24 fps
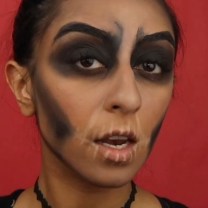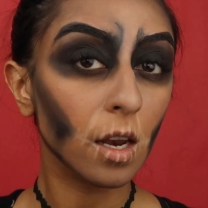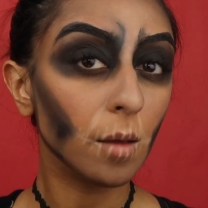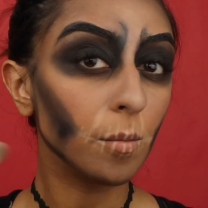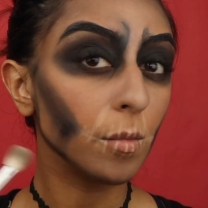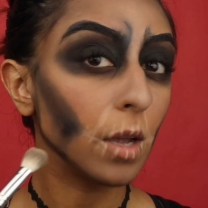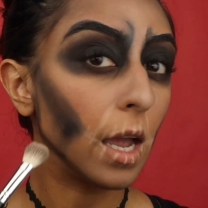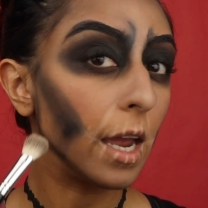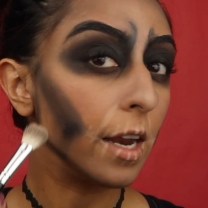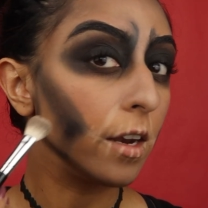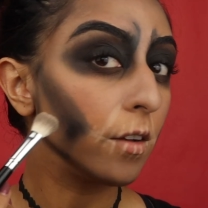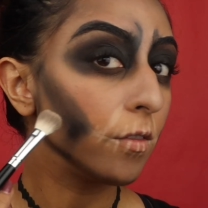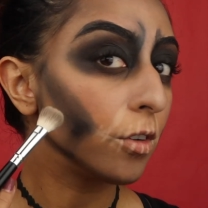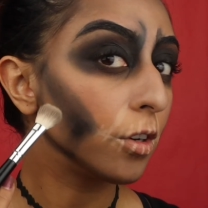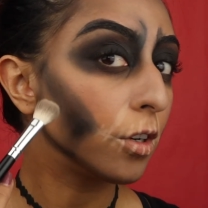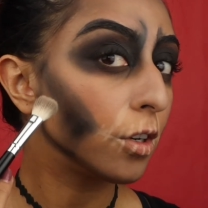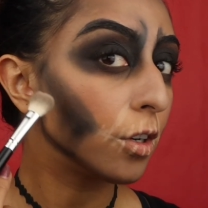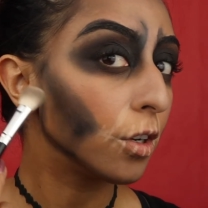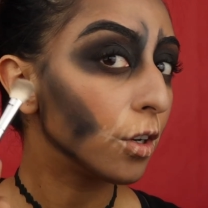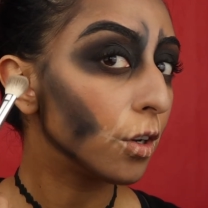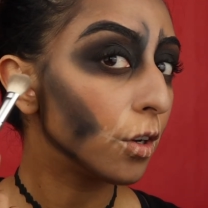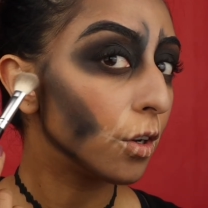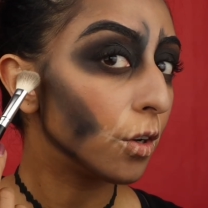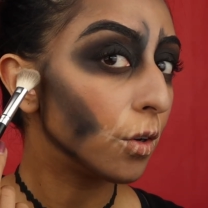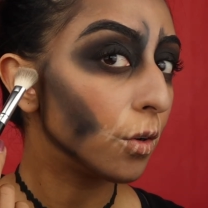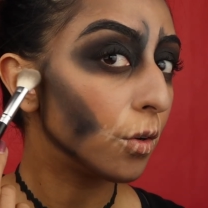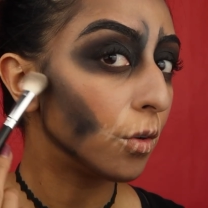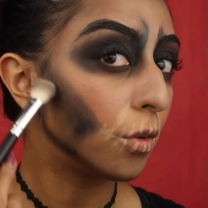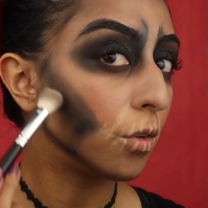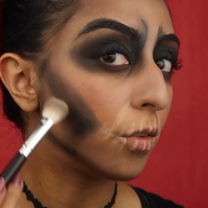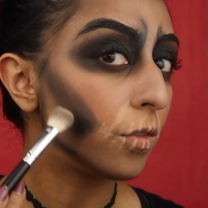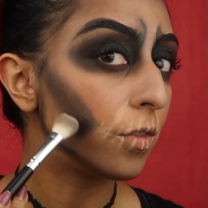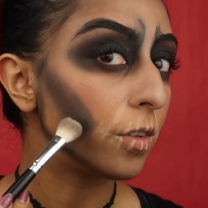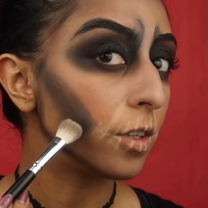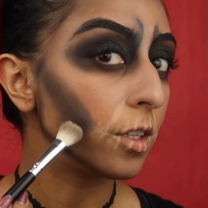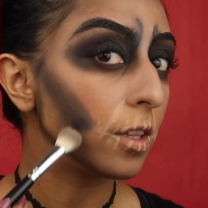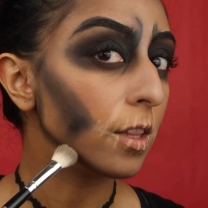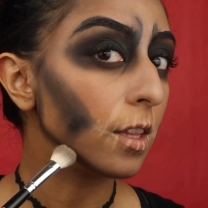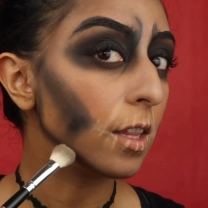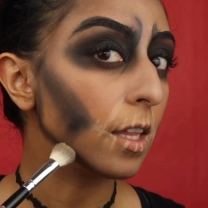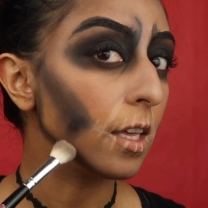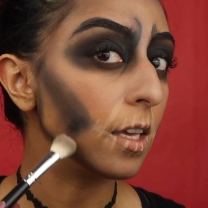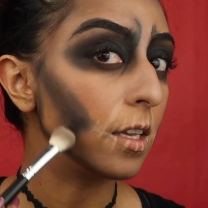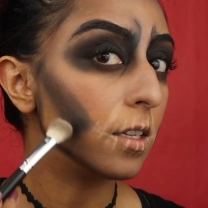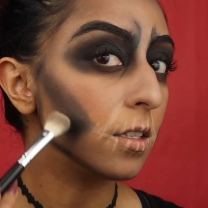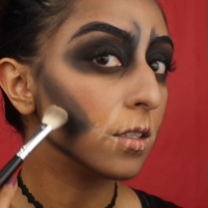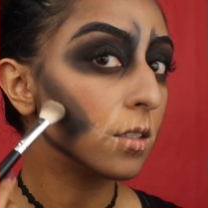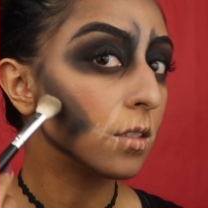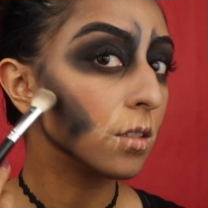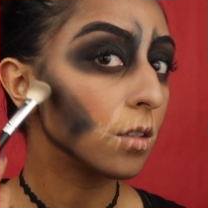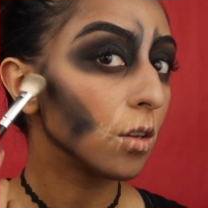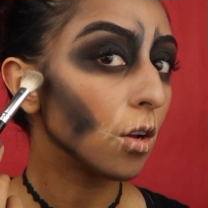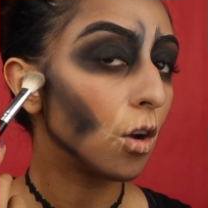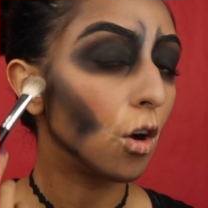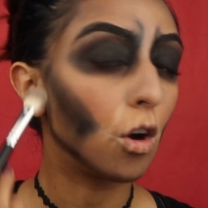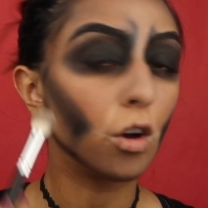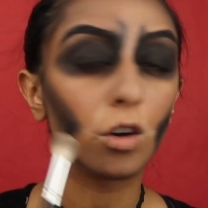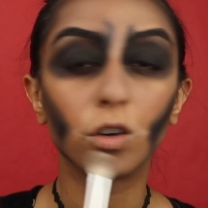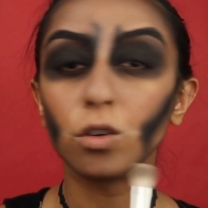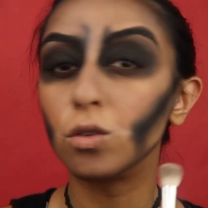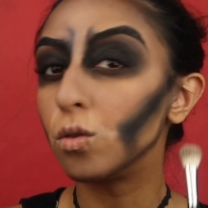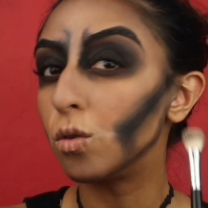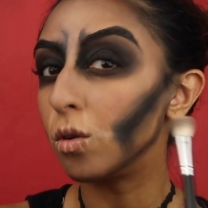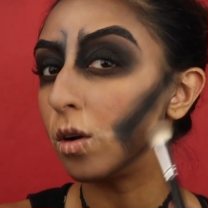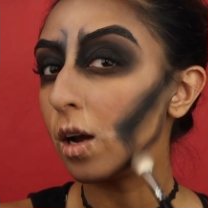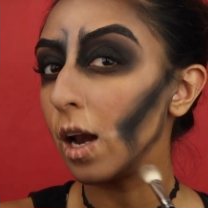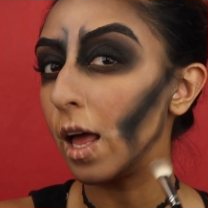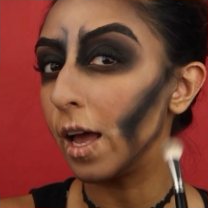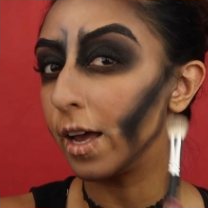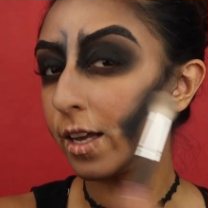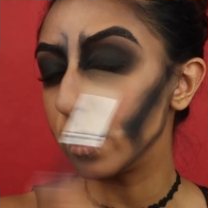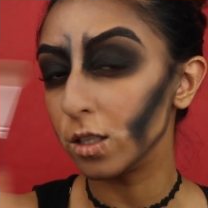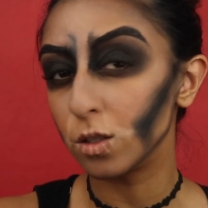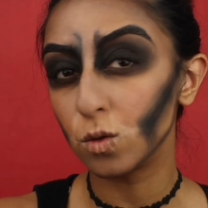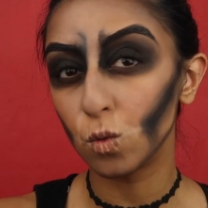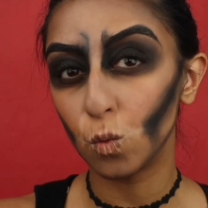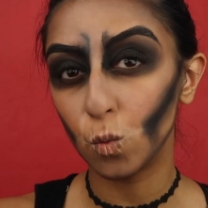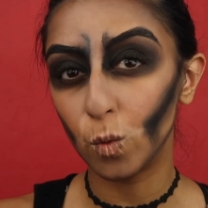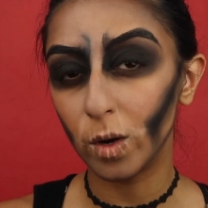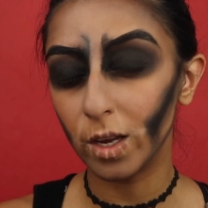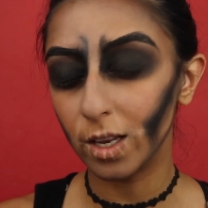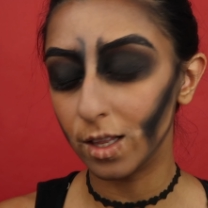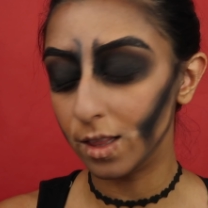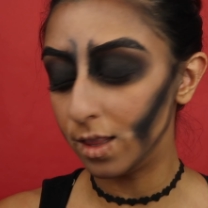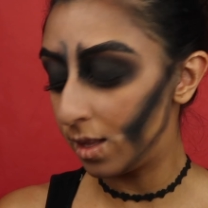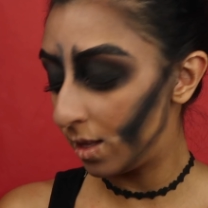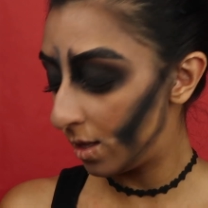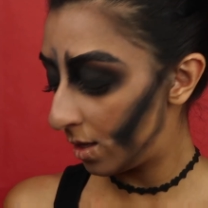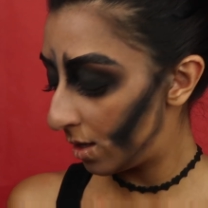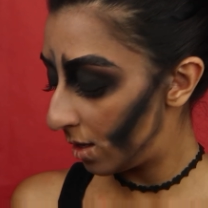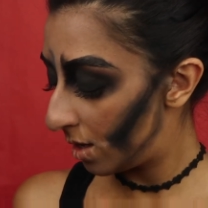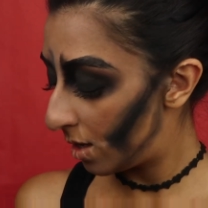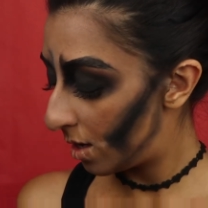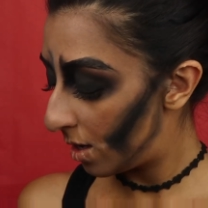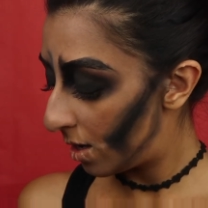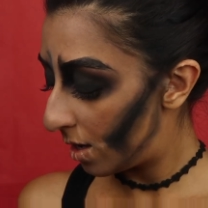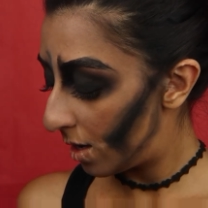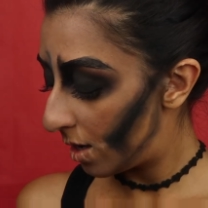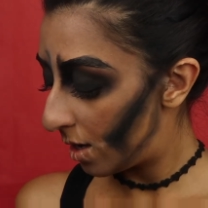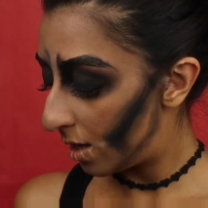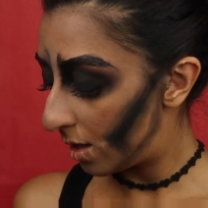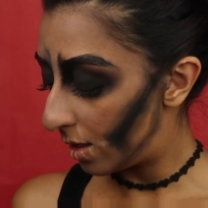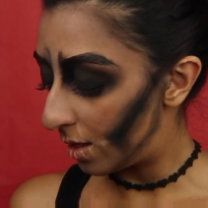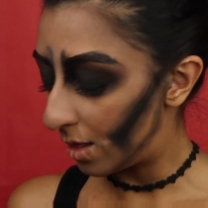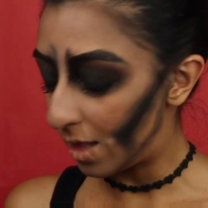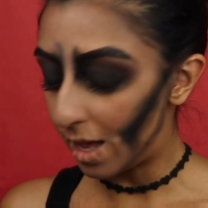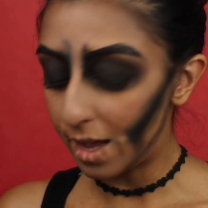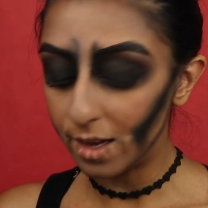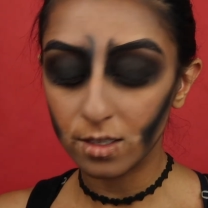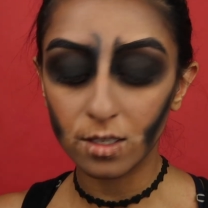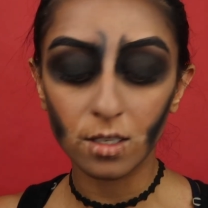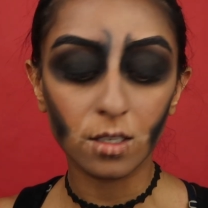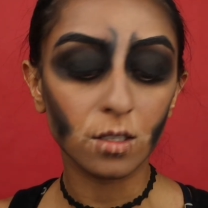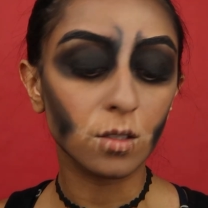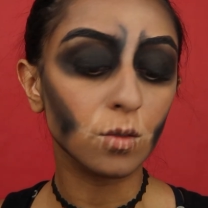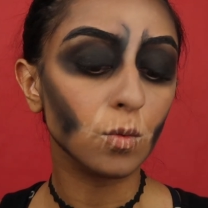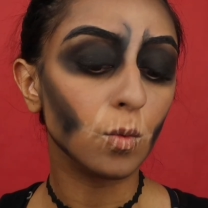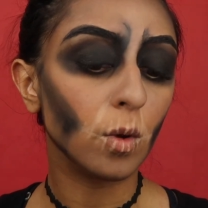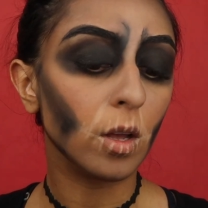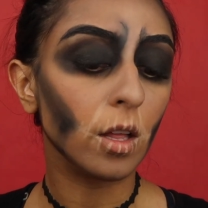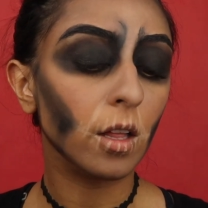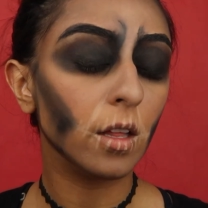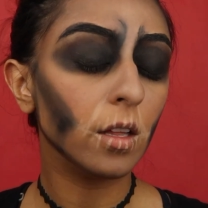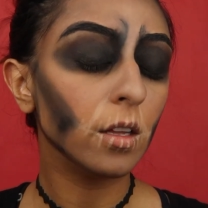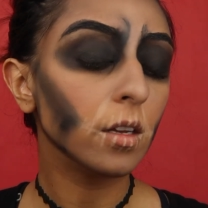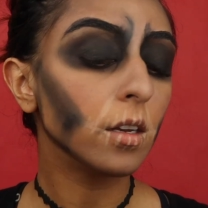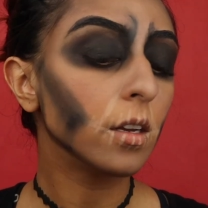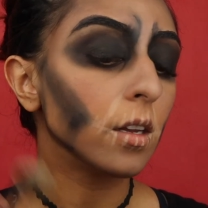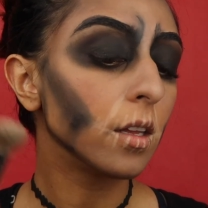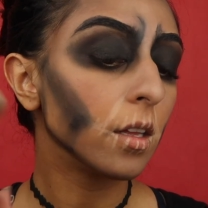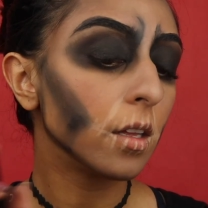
I'm kind of going to go over these contour lines with that as well,